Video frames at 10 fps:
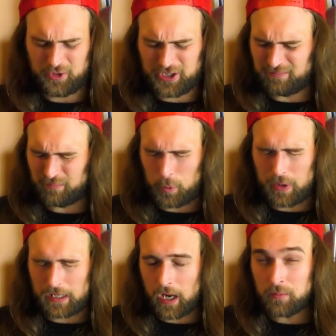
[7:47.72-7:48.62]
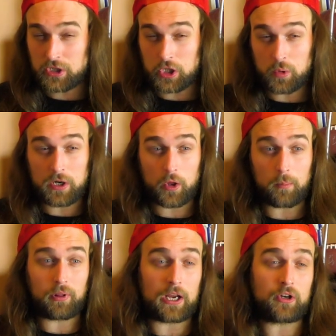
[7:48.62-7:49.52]
Eugene, when it comes to you and
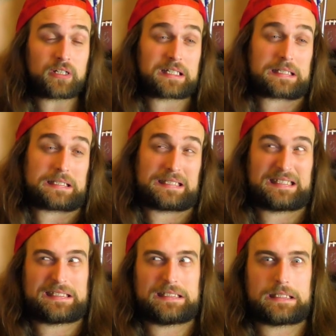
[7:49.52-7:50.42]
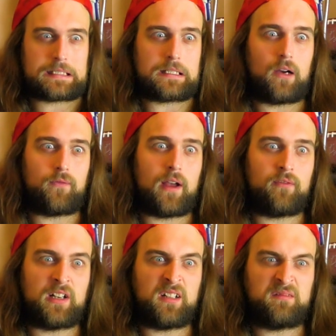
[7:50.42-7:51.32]
other players, it's
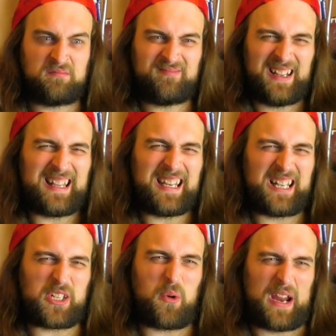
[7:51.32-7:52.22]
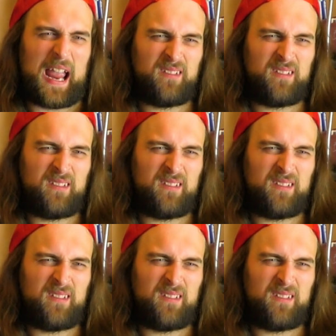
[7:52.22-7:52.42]
self-evident. I think it's okay.